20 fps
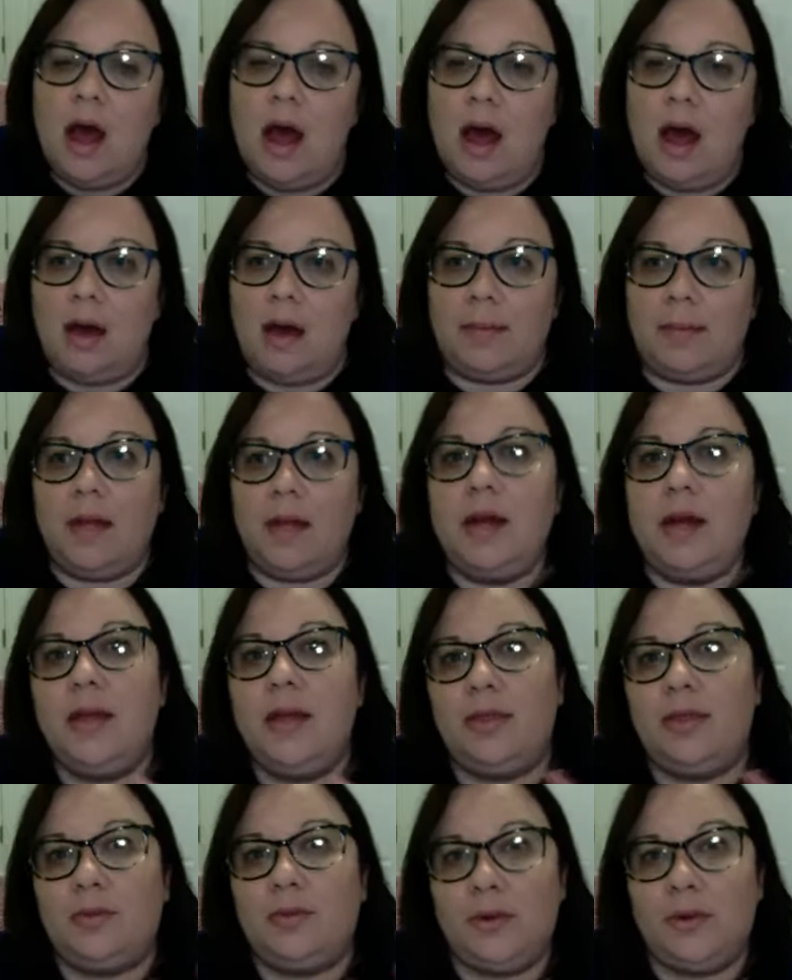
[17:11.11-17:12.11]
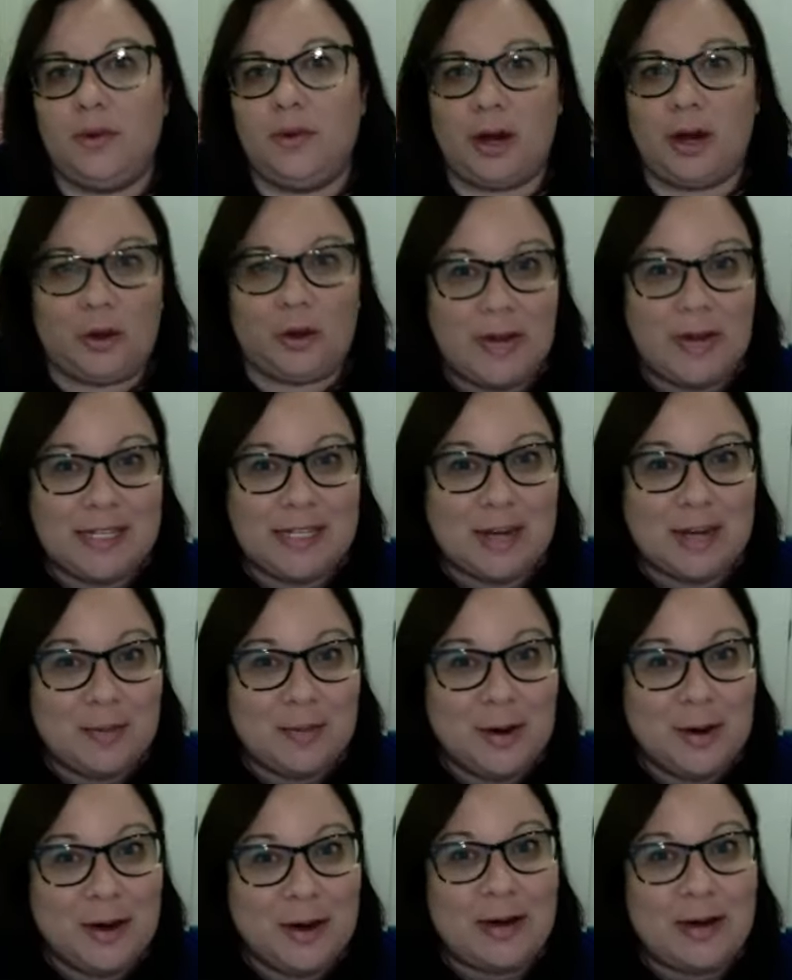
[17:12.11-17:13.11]
Um, through our quick
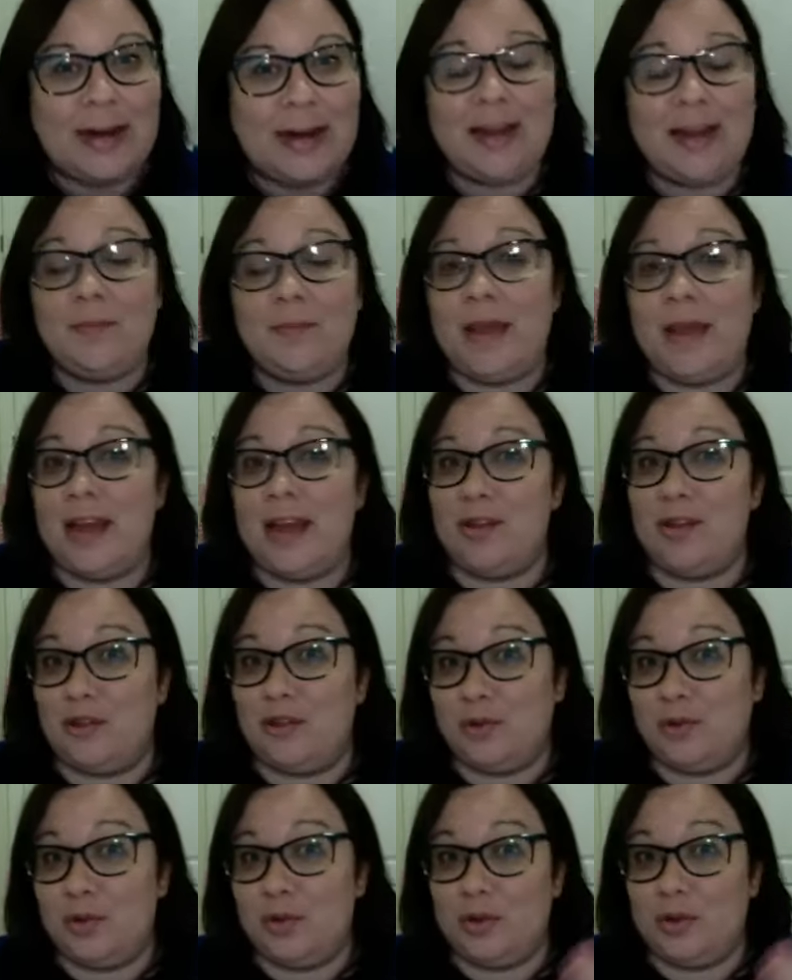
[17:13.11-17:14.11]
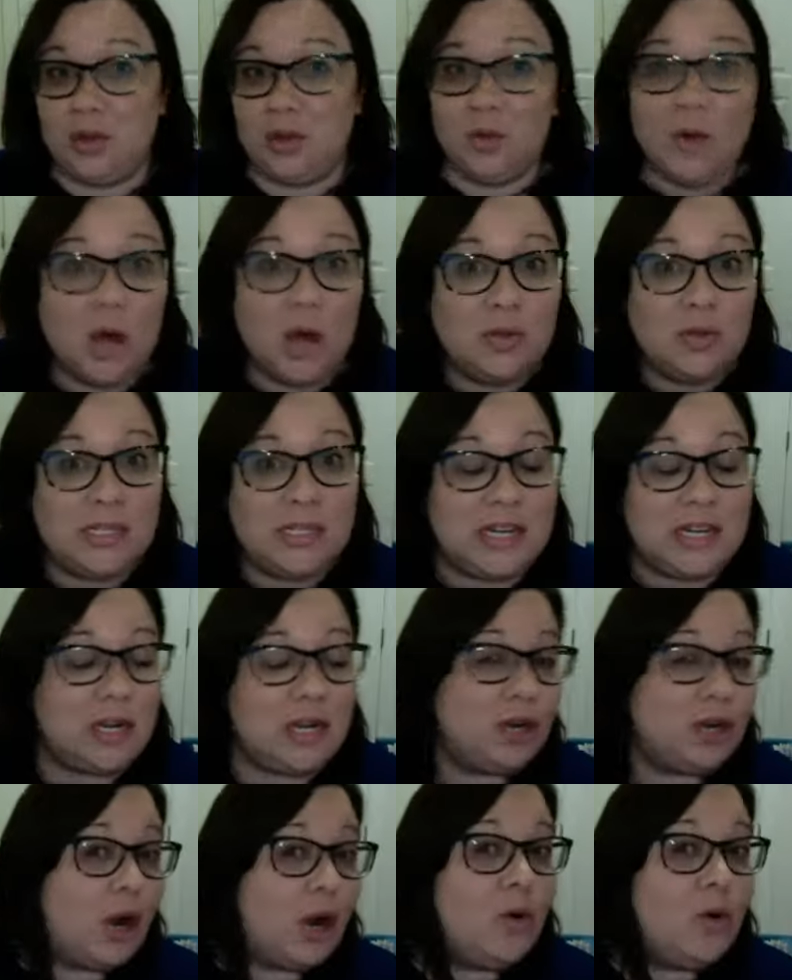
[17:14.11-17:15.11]
start program and through you hosting
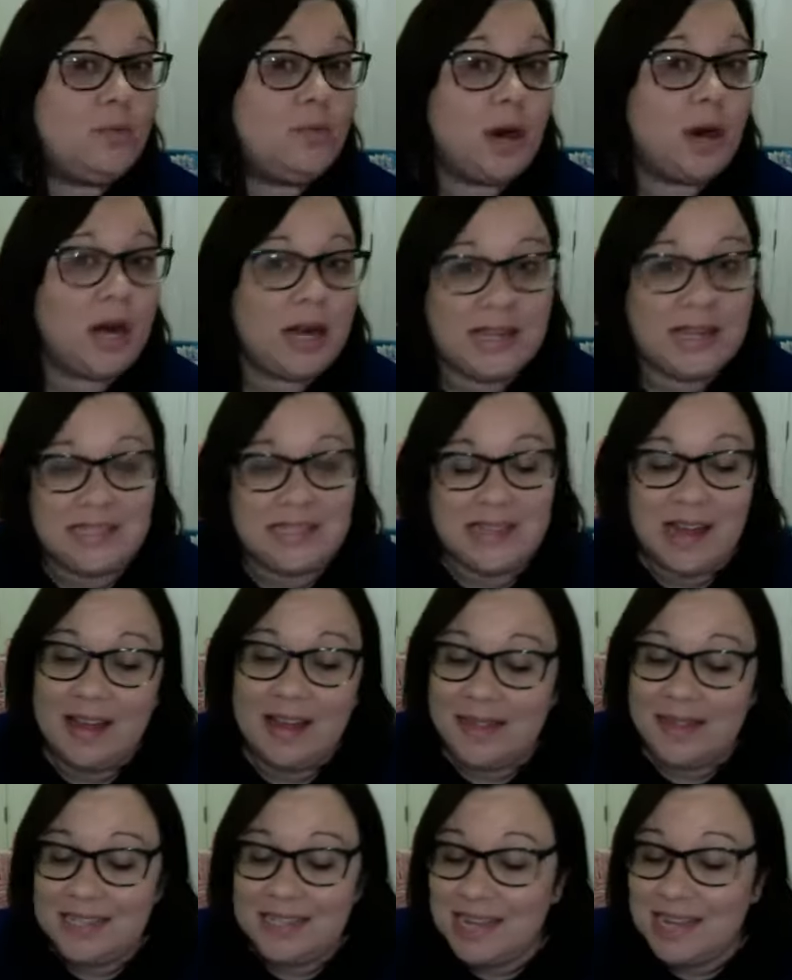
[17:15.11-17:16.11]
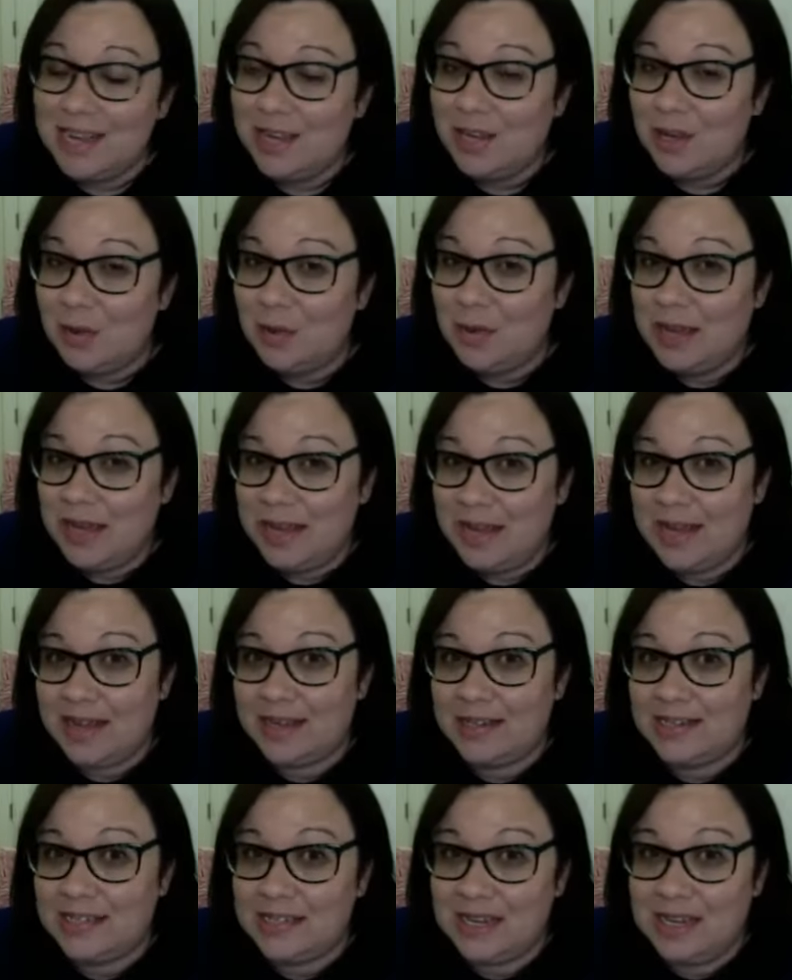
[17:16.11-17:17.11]
your own parties, that's how you
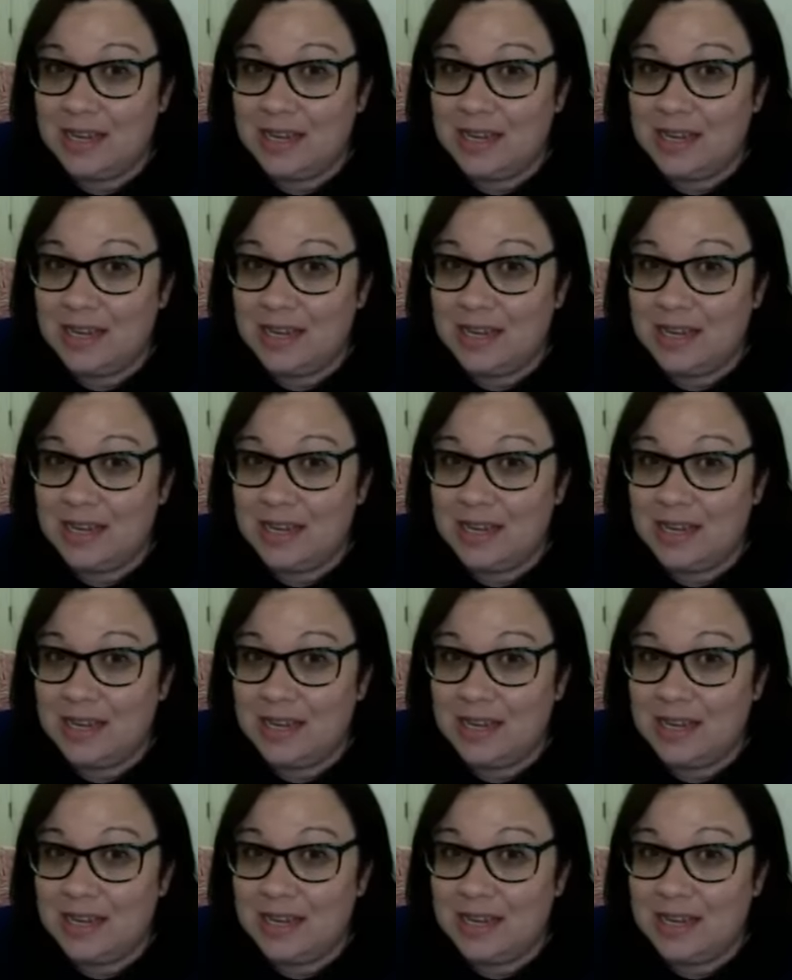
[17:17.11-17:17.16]
get